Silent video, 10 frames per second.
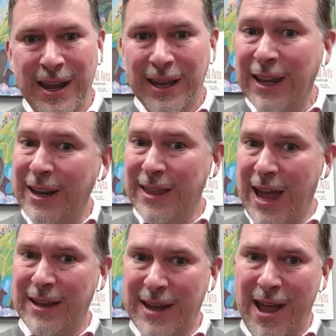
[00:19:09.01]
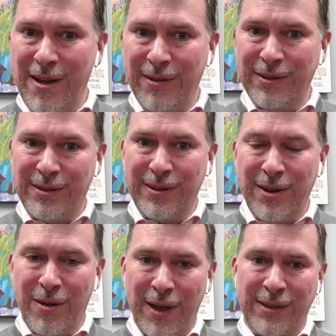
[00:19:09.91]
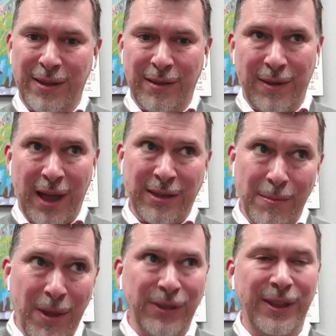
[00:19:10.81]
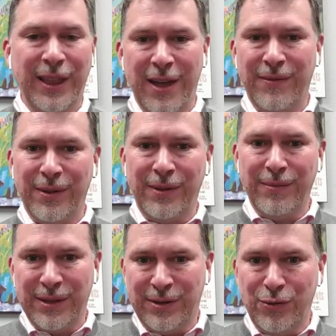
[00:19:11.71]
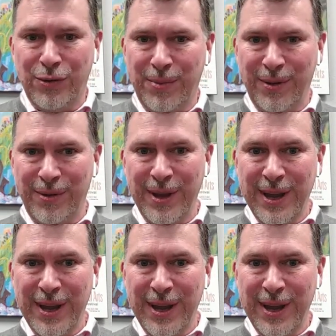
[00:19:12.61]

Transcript: Getting that down, you know, at the monthly level is doable.